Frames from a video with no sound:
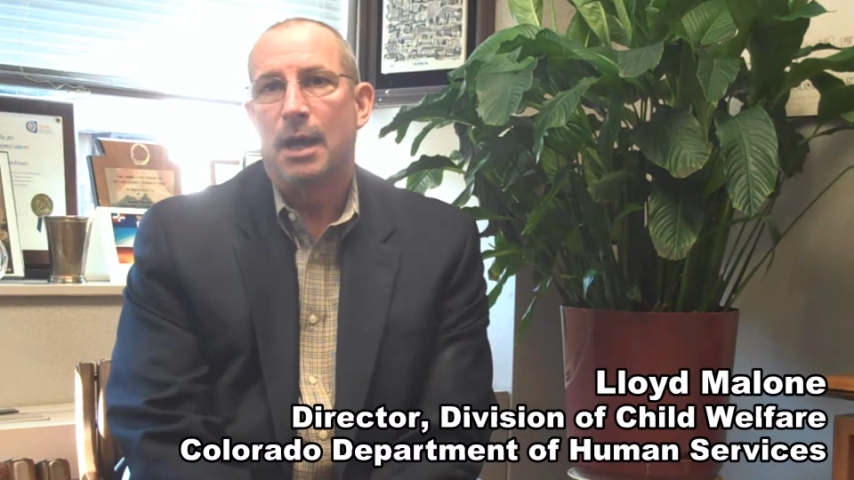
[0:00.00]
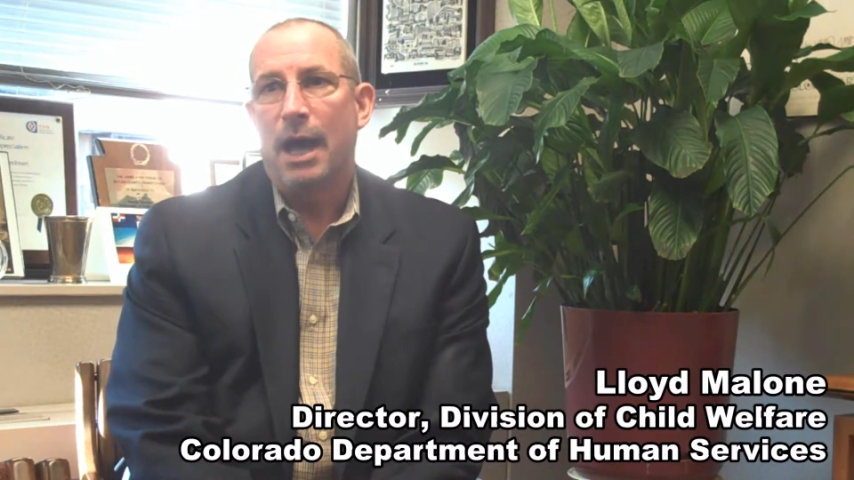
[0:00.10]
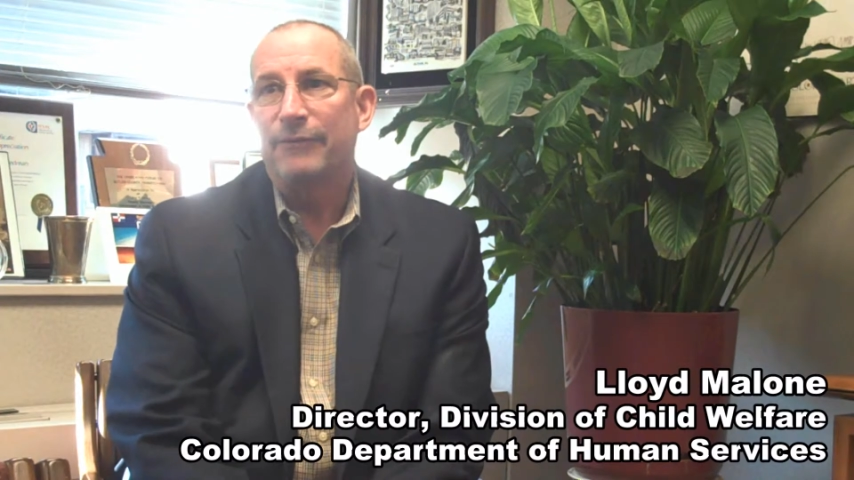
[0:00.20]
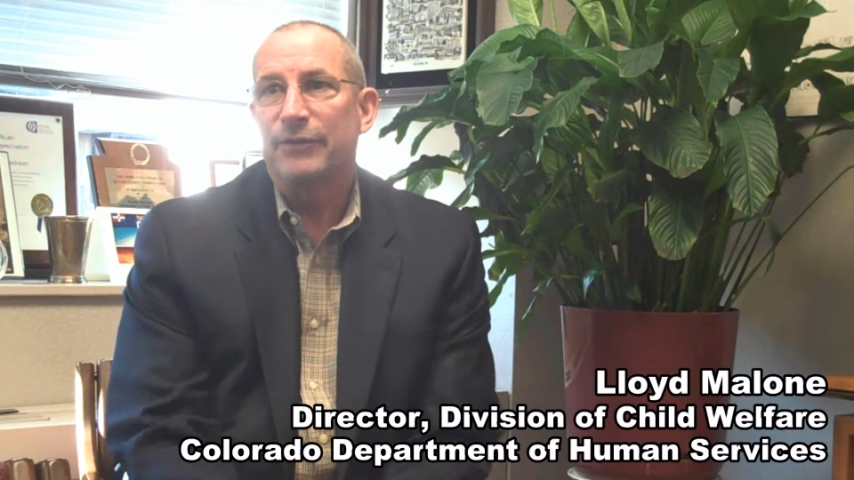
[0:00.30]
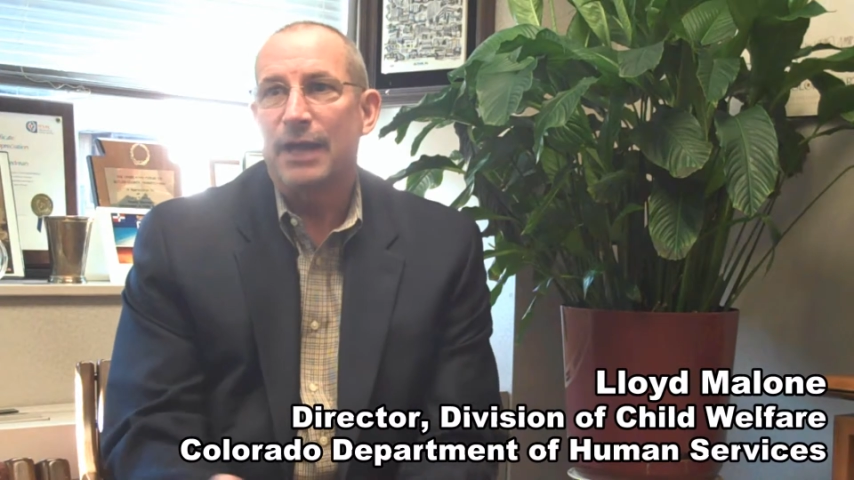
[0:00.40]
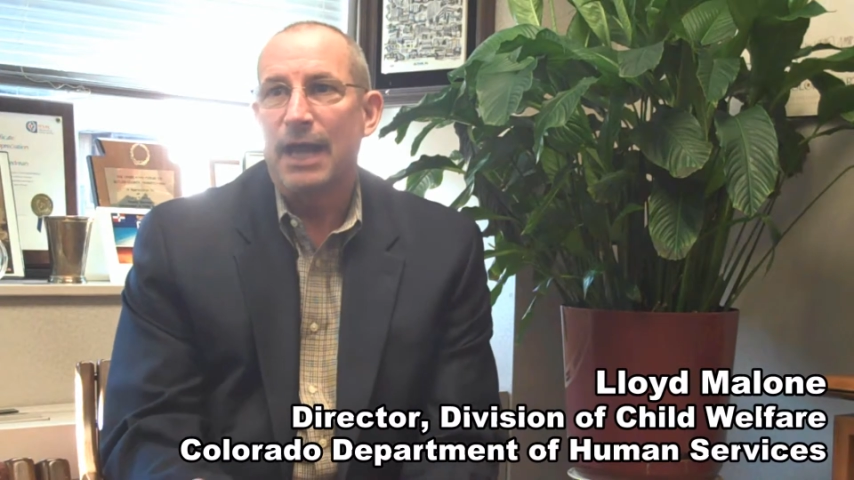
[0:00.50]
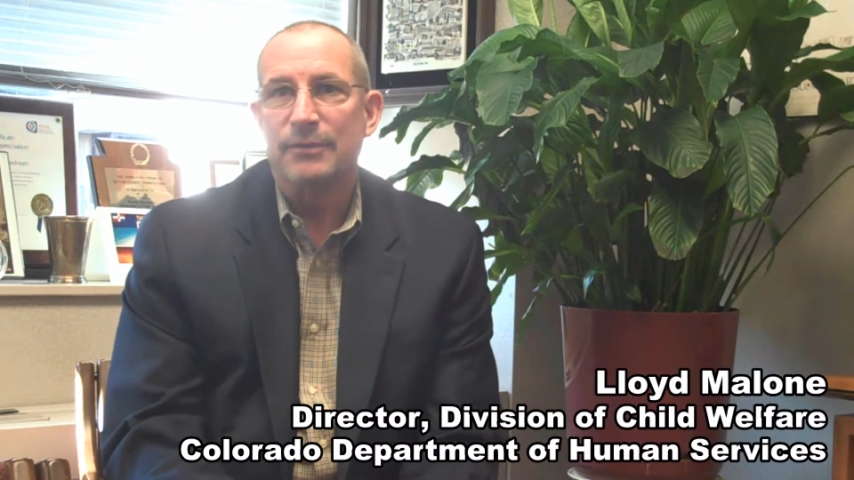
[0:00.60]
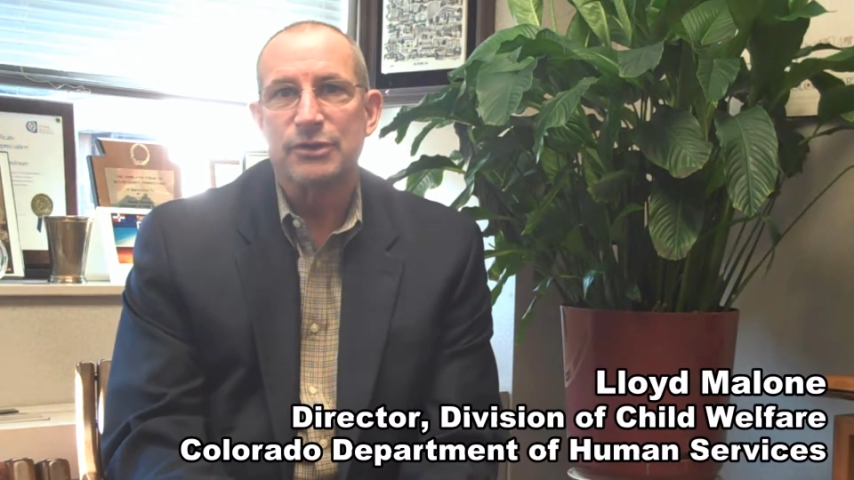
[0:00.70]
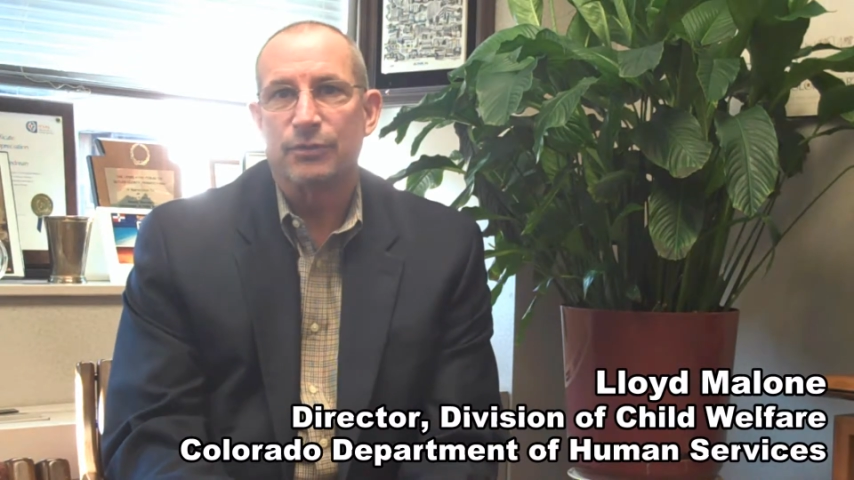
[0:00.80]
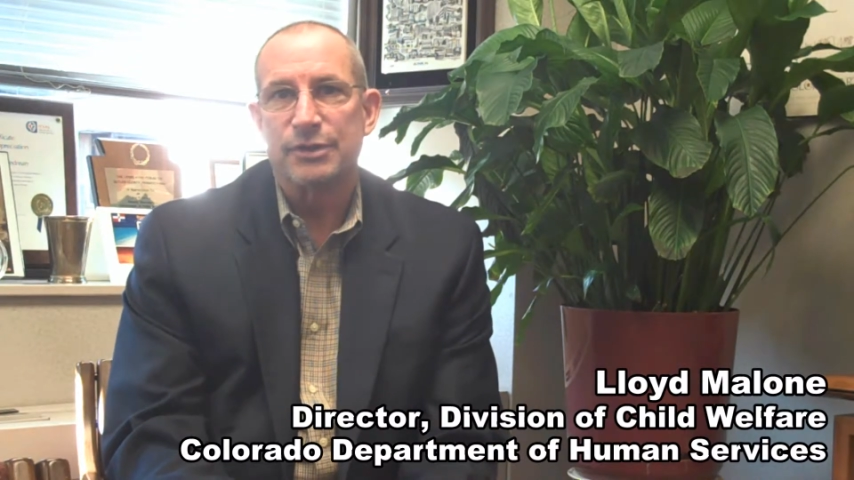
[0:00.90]

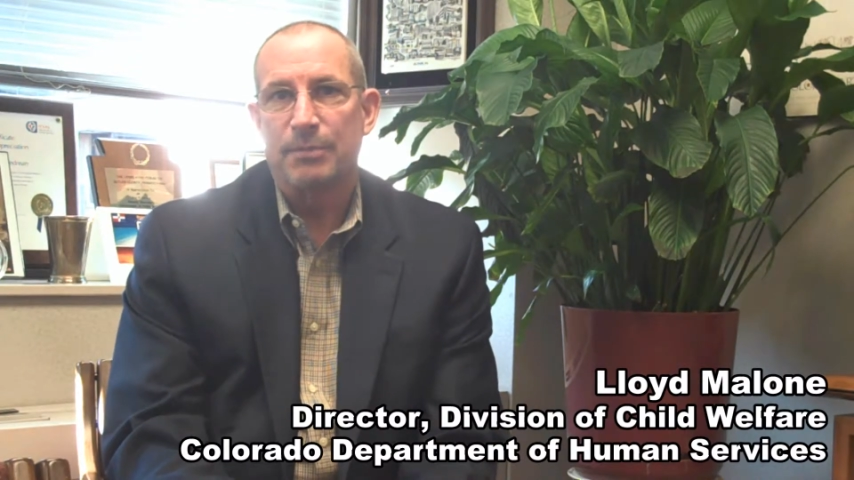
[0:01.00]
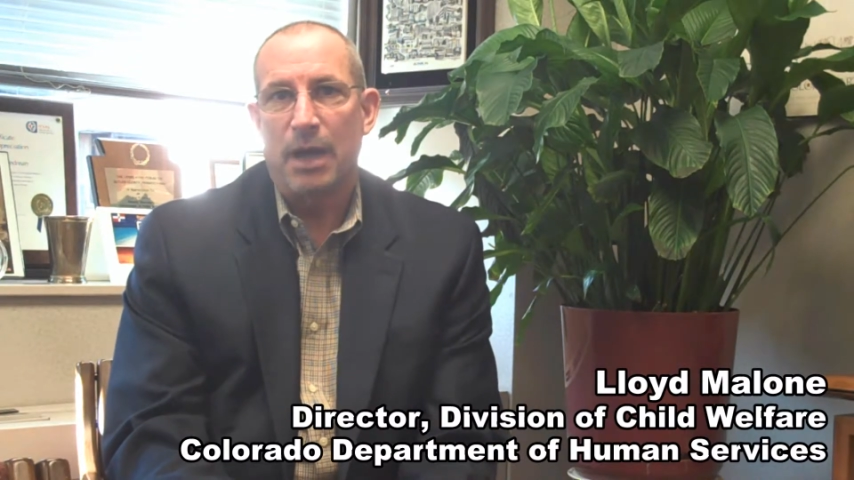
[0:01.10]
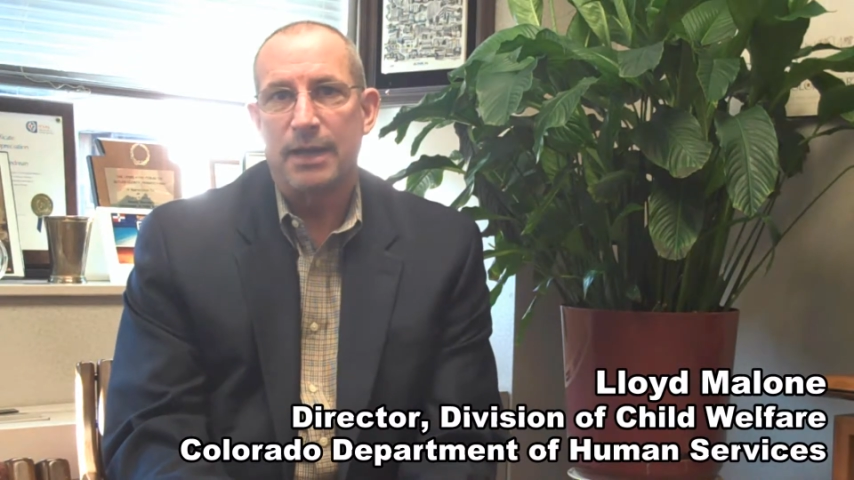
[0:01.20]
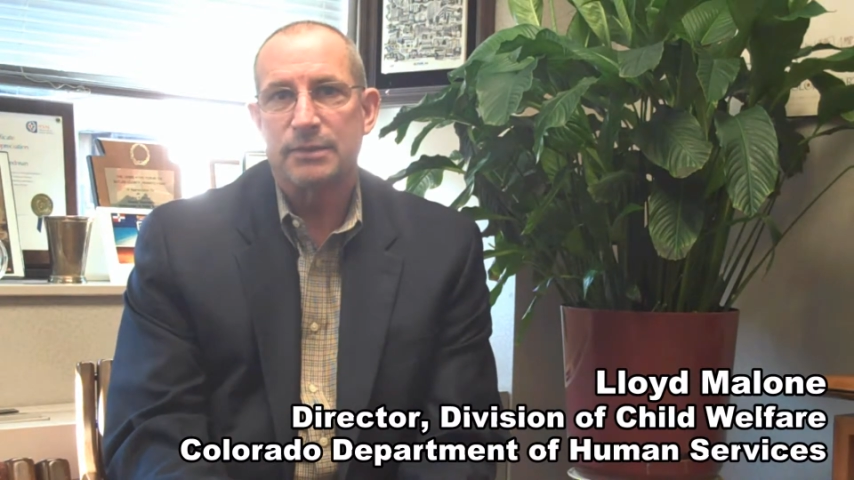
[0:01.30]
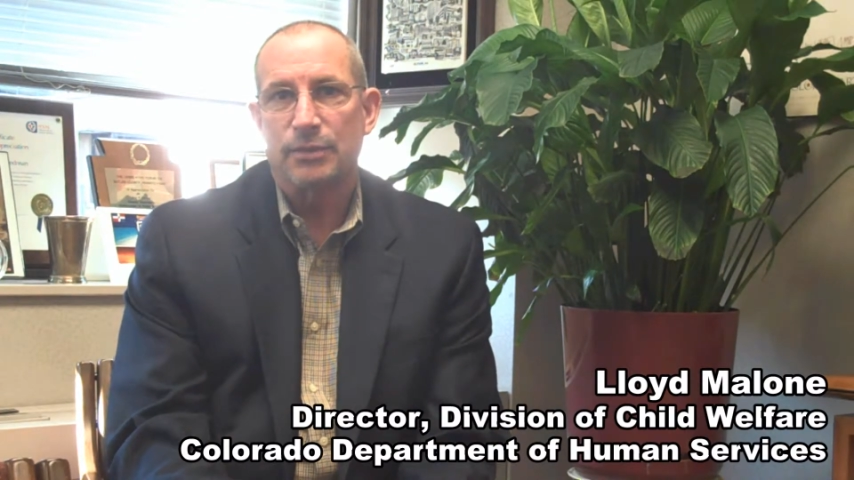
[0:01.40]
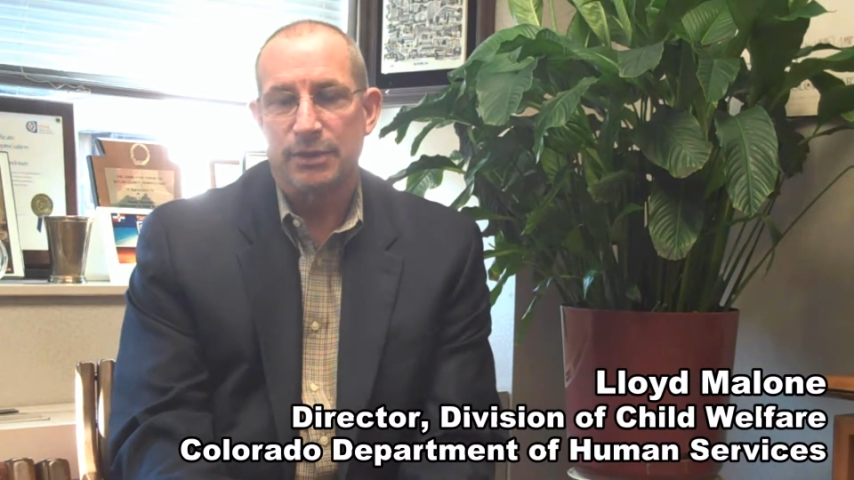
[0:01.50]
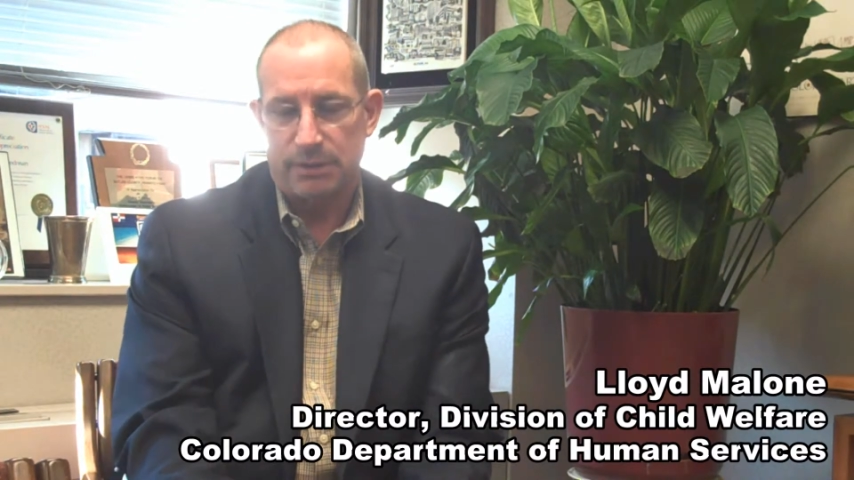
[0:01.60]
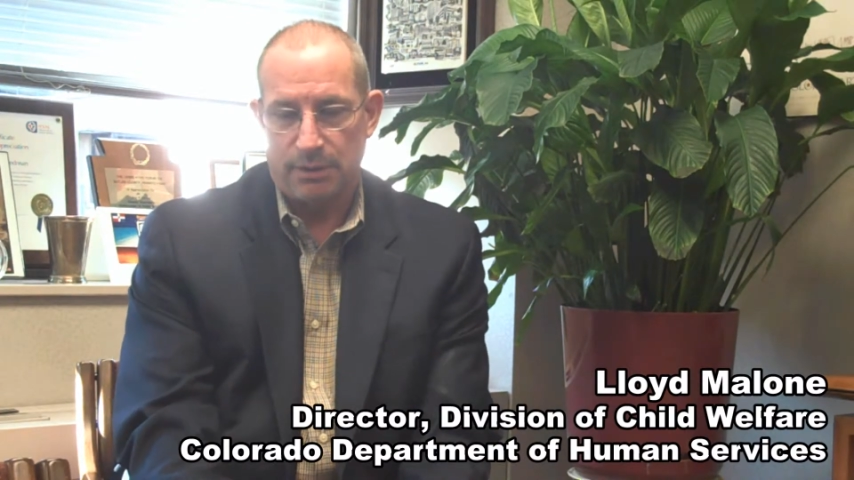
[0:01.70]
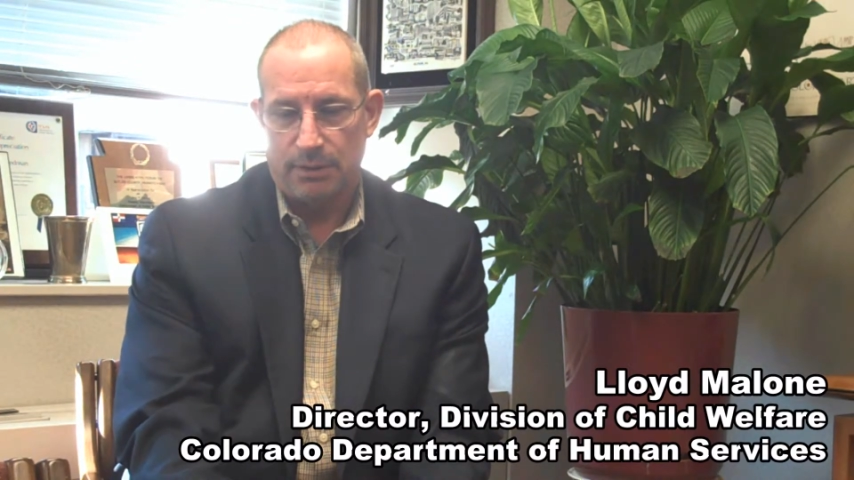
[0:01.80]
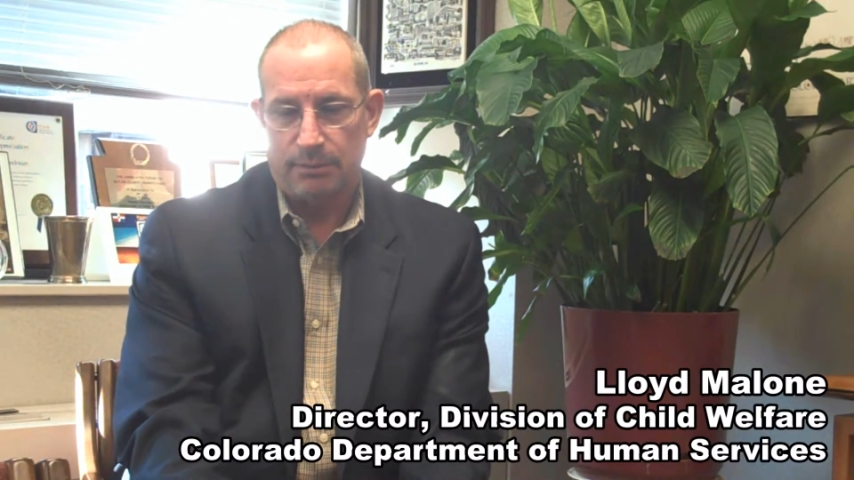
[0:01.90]
oftentimes the response was
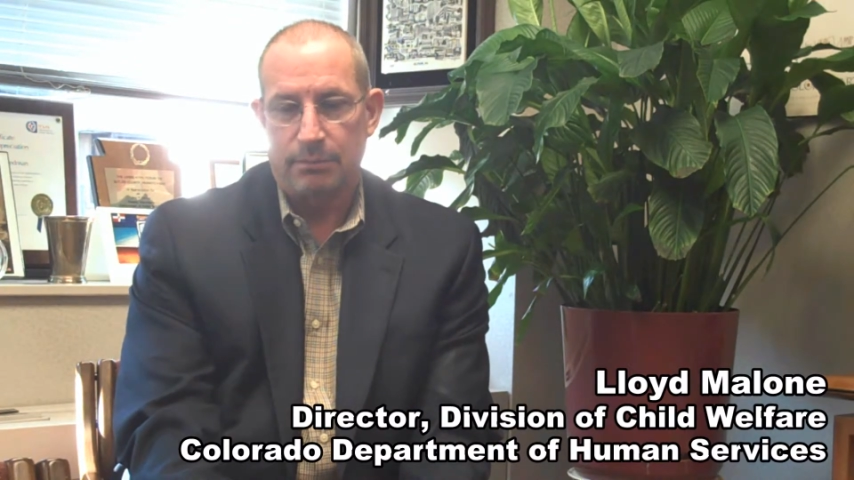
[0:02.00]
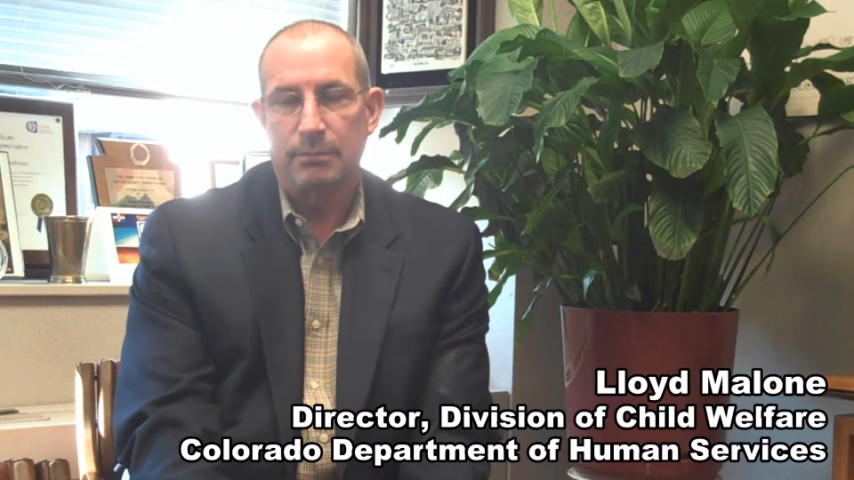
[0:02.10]
to